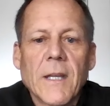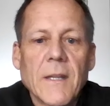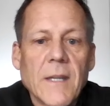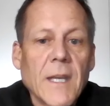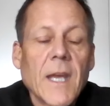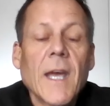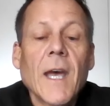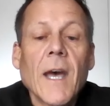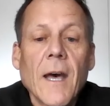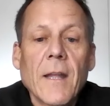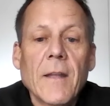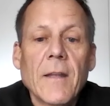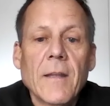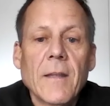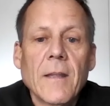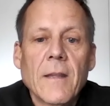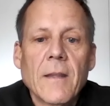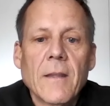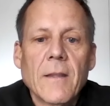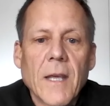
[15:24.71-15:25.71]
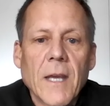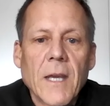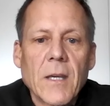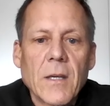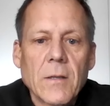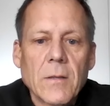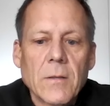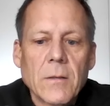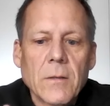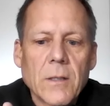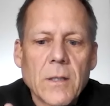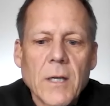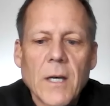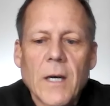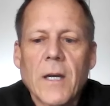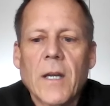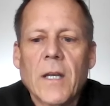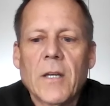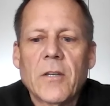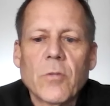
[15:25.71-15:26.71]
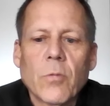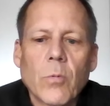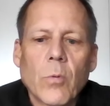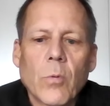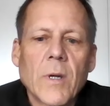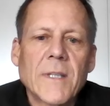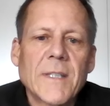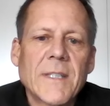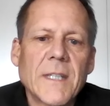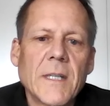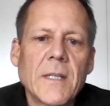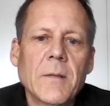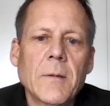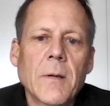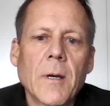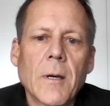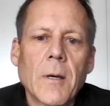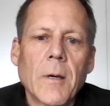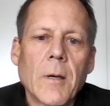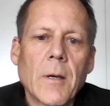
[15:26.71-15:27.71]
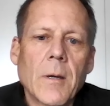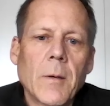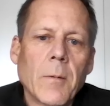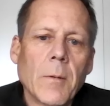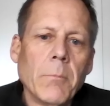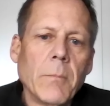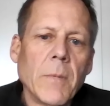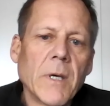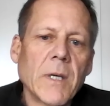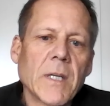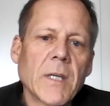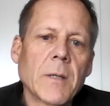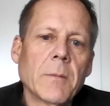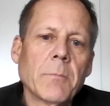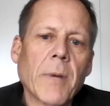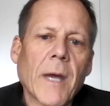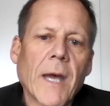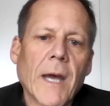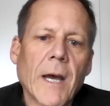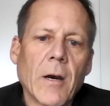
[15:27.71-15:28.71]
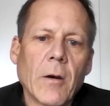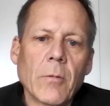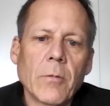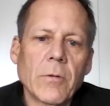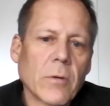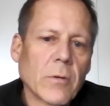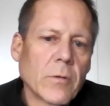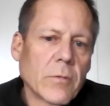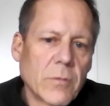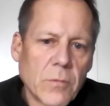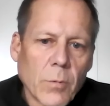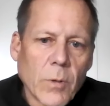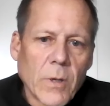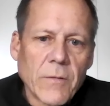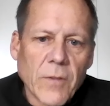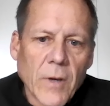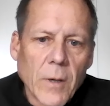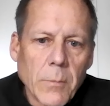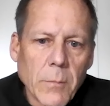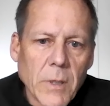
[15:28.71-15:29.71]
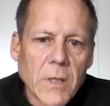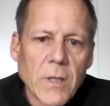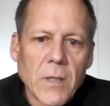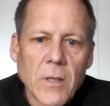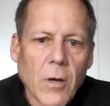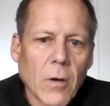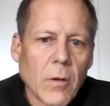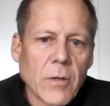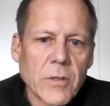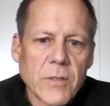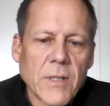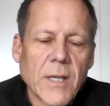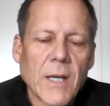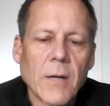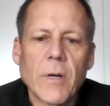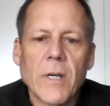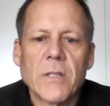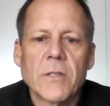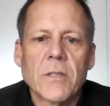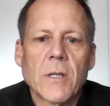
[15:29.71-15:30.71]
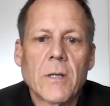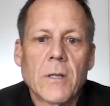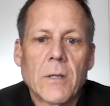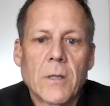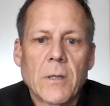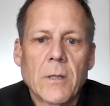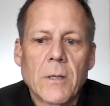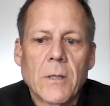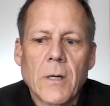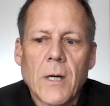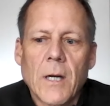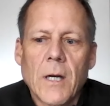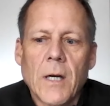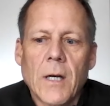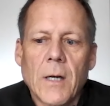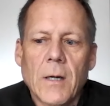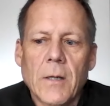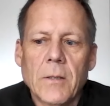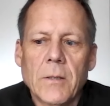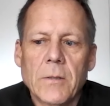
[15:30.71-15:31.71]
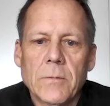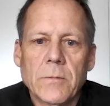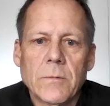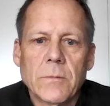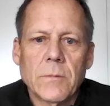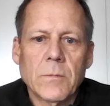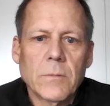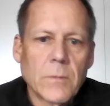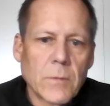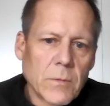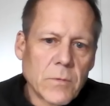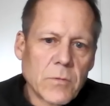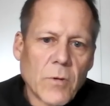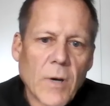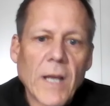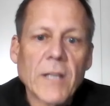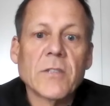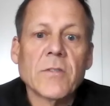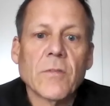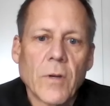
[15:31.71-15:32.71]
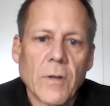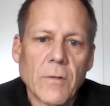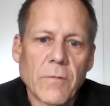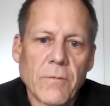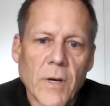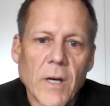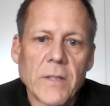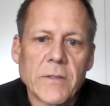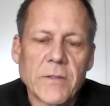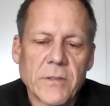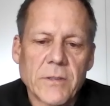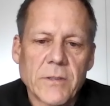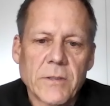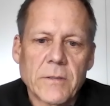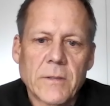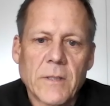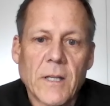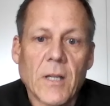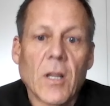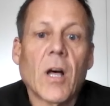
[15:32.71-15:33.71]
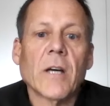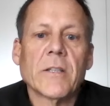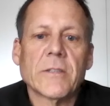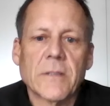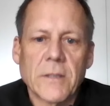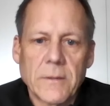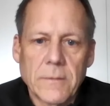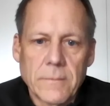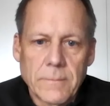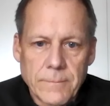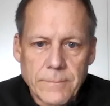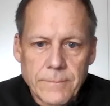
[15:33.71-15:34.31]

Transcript: In the end, they cut a twenty million pound or twenty-five million dollars in that range uh, transfer of funds. They lost it.